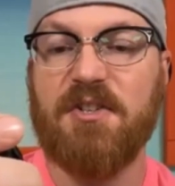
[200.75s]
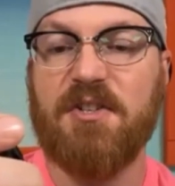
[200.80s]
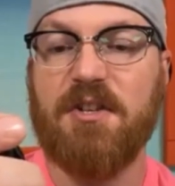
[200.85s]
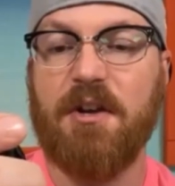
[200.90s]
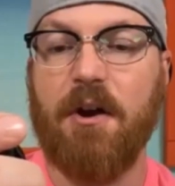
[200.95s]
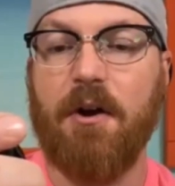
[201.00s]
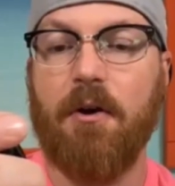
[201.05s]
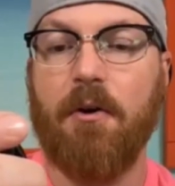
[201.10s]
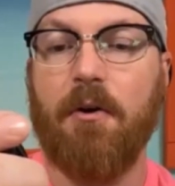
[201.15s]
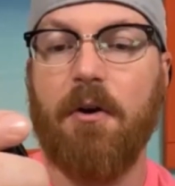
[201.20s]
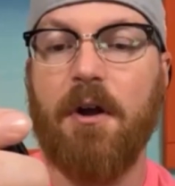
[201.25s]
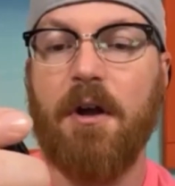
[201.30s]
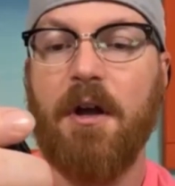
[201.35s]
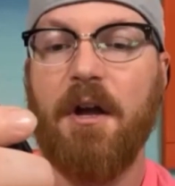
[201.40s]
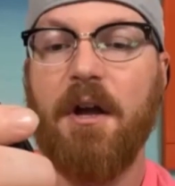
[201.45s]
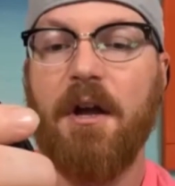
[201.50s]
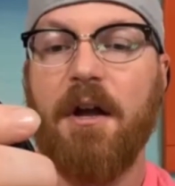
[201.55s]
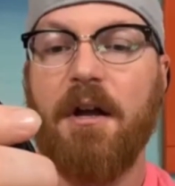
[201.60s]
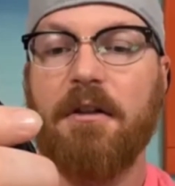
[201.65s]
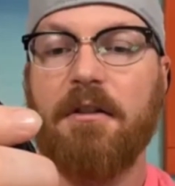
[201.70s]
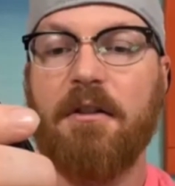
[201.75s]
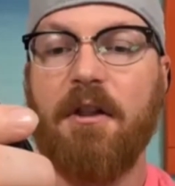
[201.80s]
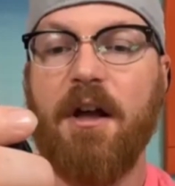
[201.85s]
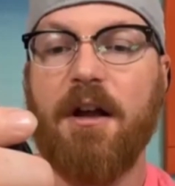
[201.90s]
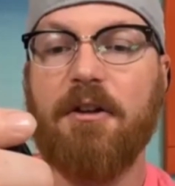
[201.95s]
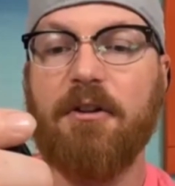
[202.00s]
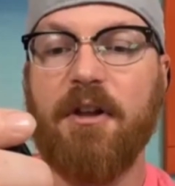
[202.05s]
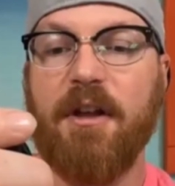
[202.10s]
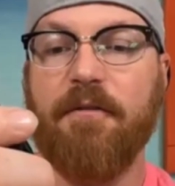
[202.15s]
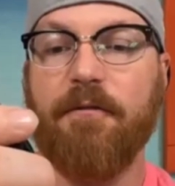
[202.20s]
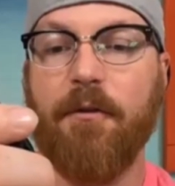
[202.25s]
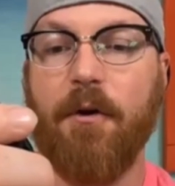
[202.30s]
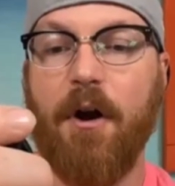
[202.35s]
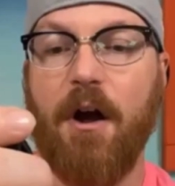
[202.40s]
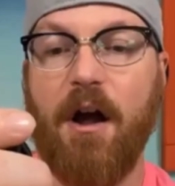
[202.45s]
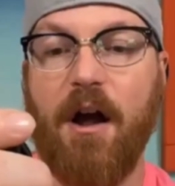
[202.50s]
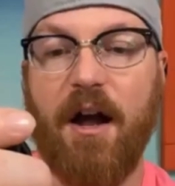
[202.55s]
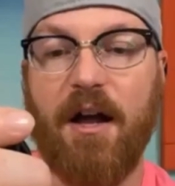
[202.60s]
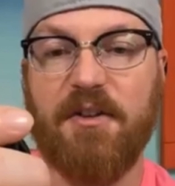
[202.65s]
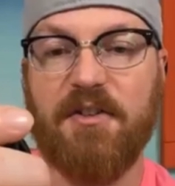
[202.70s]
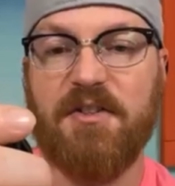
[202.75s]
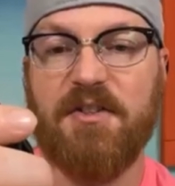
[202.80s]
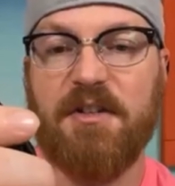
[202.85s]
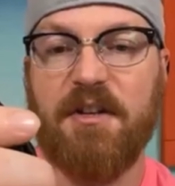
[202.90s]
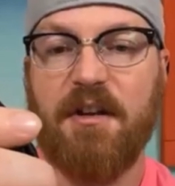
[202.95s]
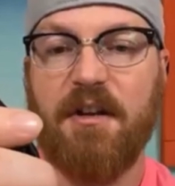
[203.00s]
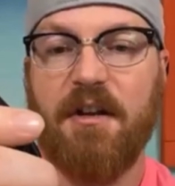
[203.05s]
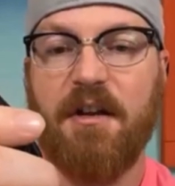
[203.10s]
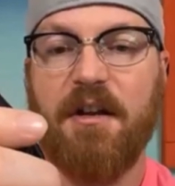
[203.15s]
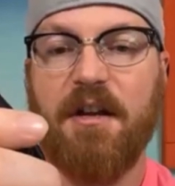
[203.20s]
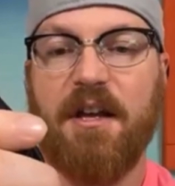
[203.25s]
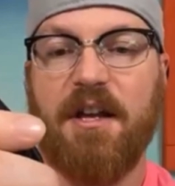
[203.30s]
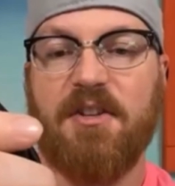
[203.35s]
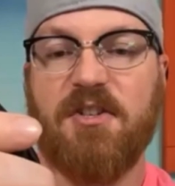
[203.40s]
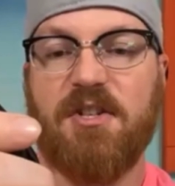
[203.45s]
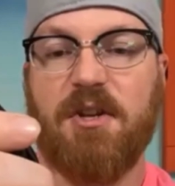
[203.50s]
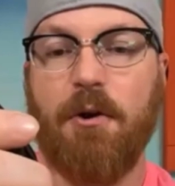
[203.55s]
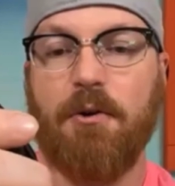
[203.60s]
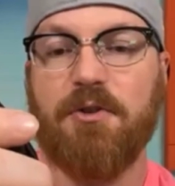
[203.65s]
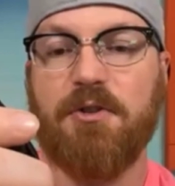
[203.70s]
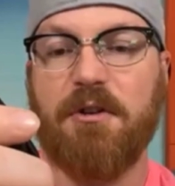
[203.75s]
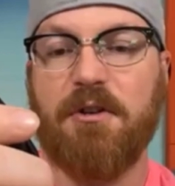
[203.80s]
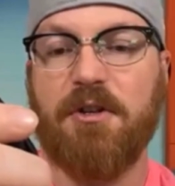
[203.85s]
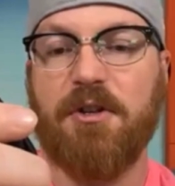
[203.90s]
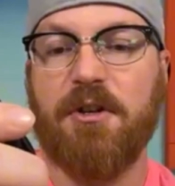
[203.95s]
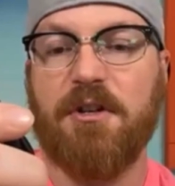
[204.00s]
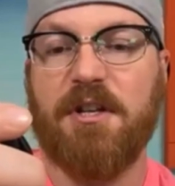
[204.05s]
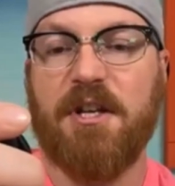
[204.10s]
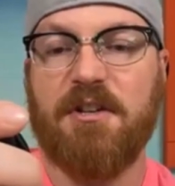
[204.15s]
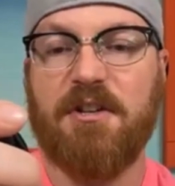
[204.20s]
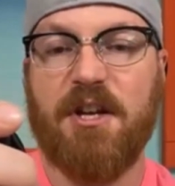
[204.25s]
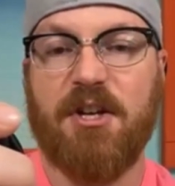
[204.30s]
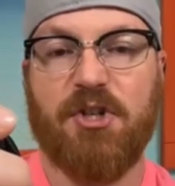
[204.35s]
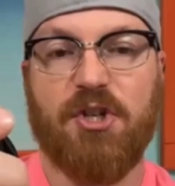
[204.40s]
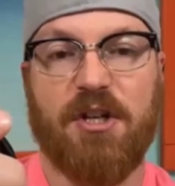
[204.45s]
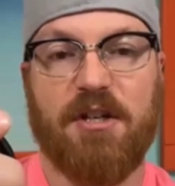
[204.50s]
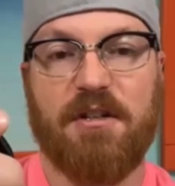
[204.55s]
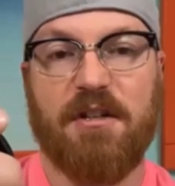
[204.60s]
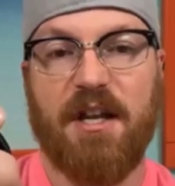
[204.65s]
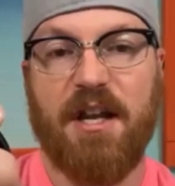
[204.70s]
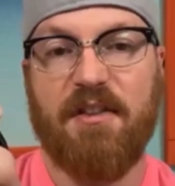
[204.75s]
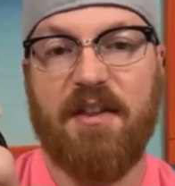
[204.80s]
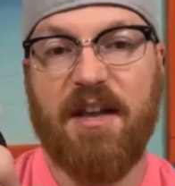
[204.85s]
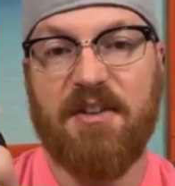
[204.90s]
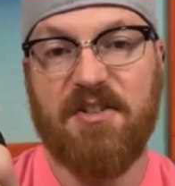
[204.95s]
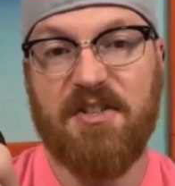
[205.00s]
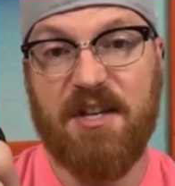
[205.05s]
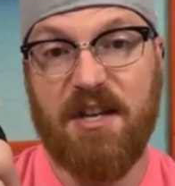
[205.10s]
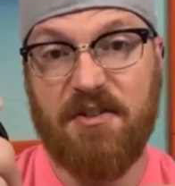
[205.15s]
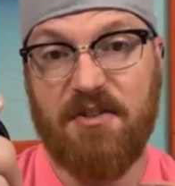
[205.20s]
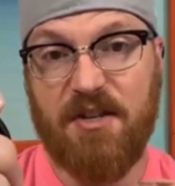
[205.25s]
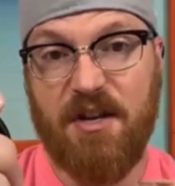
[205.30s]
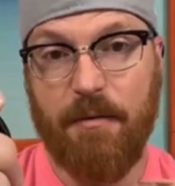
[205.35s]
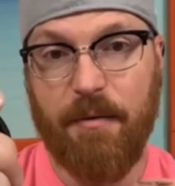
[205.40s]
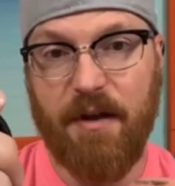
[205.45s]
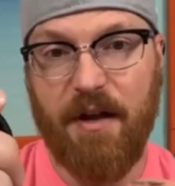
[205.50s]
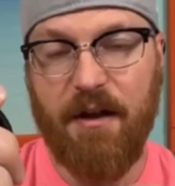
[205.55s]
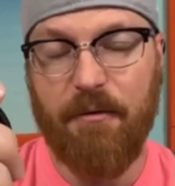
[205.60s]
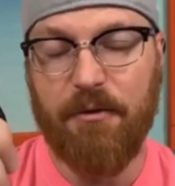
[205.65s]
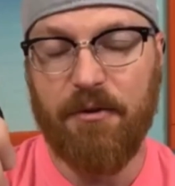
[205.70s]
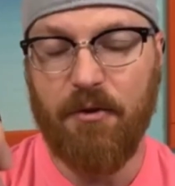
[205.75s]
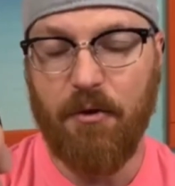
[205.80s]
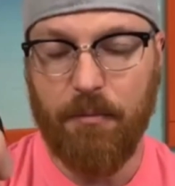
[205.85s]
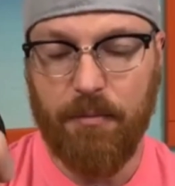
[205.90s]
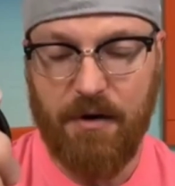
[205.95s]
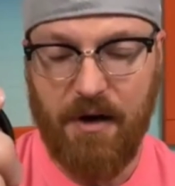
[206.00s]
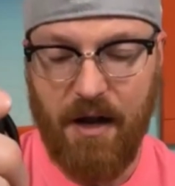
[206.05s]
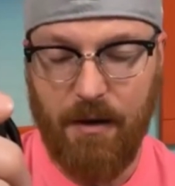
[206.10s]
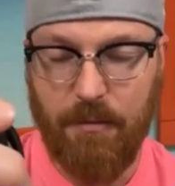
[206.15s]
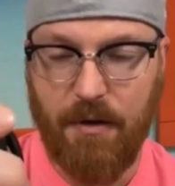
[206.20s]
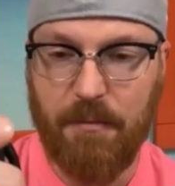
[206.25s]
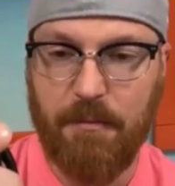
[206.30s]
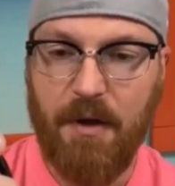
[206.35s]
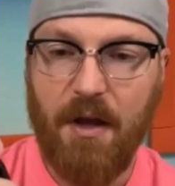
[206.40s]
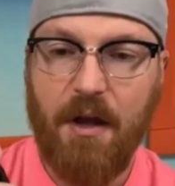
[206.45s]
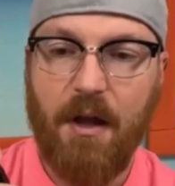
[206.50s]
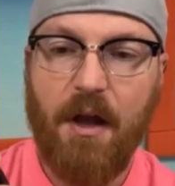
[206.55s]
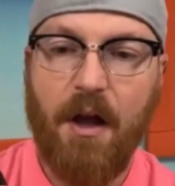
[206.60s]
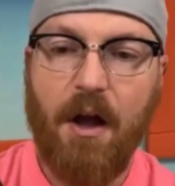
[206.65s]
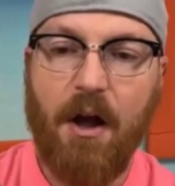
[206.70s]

So luckily for us, his toes are in good condition and that skin's coming off no problem.